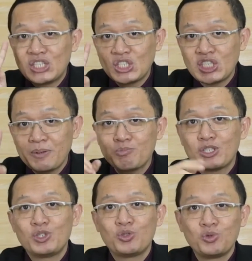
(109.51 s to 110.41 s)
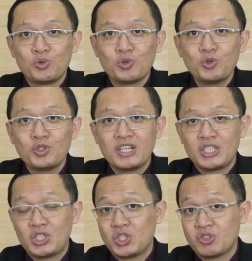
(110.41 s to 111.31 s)
Chapter 2,
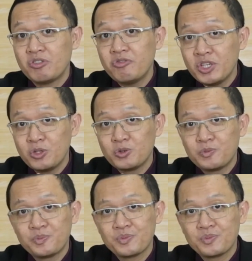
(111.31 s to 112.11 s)
Literature Review.